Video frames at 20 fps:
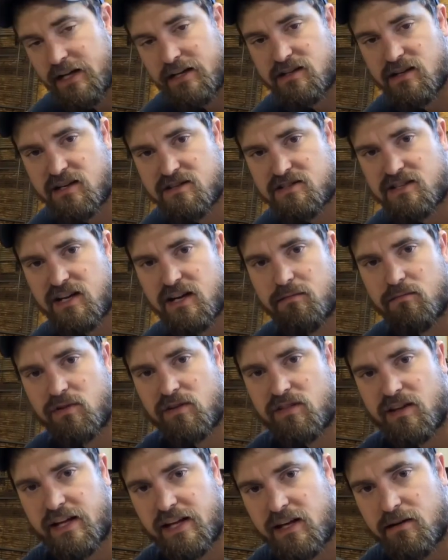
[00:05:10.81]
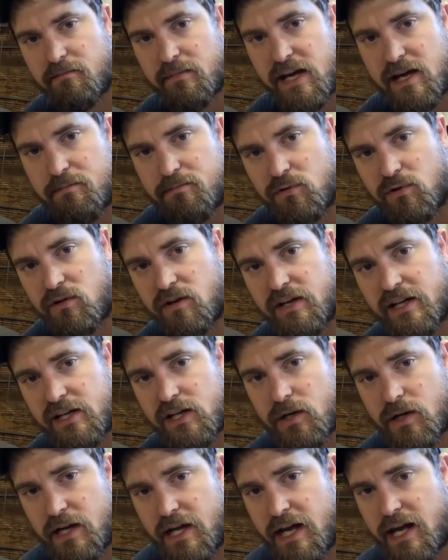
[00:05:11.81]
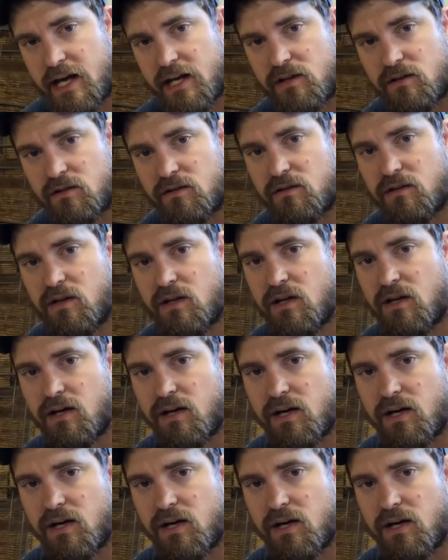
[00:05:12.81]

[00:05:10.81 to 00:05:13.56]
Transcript: It does come with like a maple or hickory handle.